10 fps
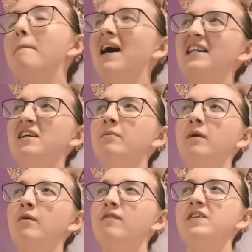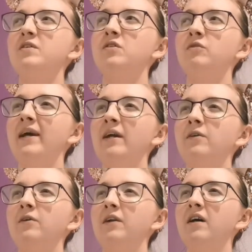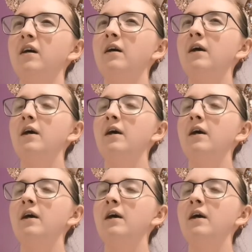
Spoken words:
but I don't know if it's underrated or not.